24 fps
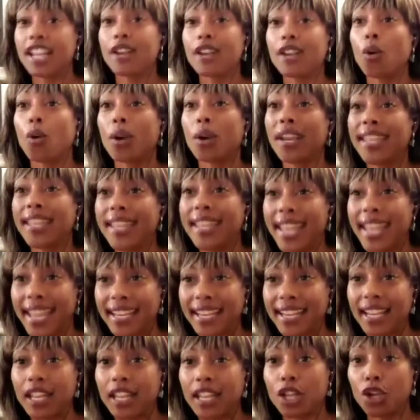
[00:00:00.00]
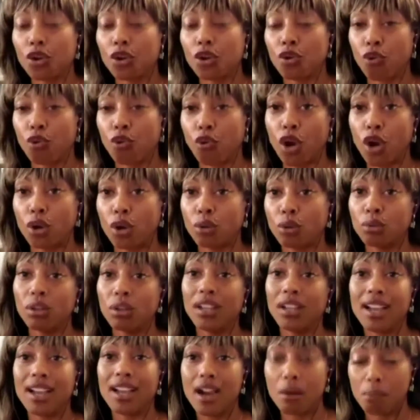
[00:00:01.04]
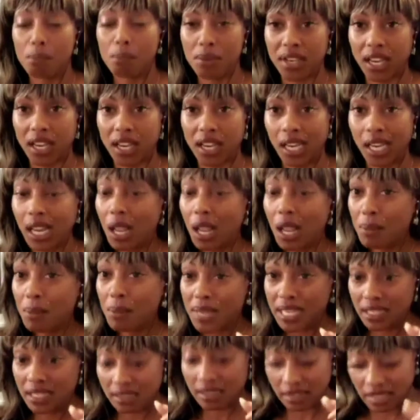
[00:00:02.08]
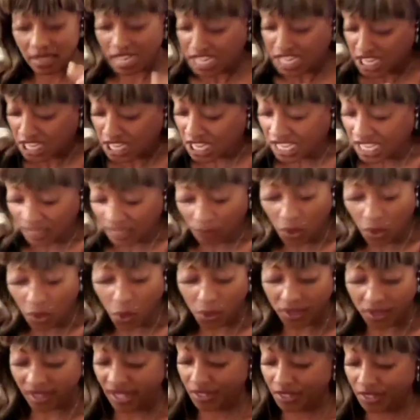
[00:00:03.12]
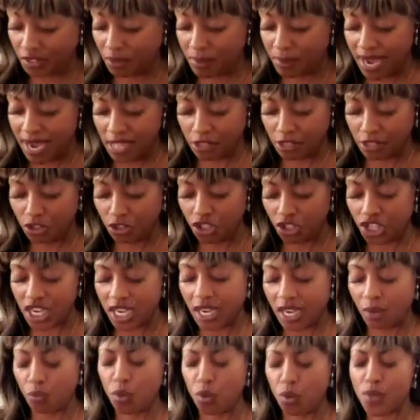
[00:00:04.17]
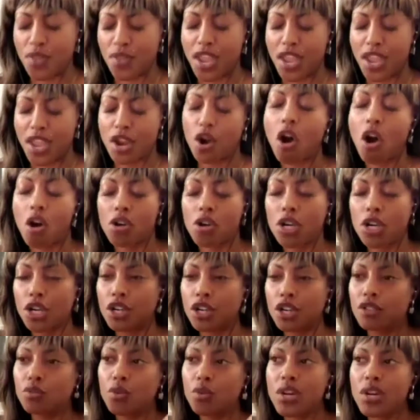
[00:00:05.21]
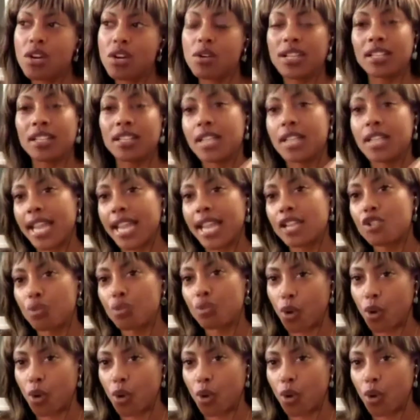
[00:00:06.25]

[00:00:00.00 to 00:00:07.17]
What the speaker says: organic grown company, because then you keep going down their balance sheet and what they call goodwill intangible